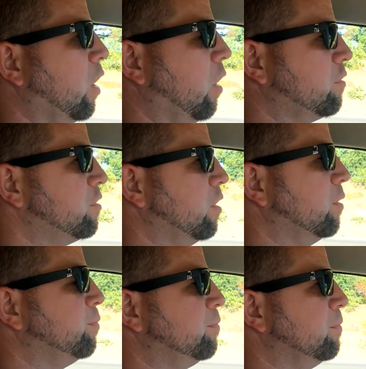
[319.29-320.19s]

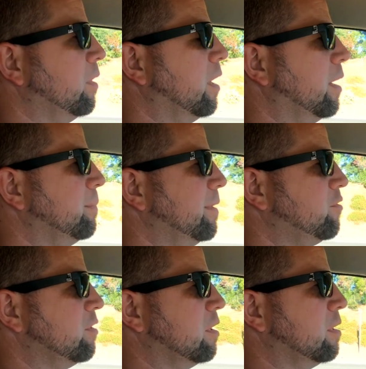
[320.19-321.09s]
also uh,
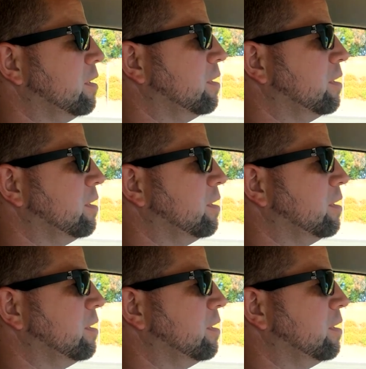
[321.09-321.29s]
mentioned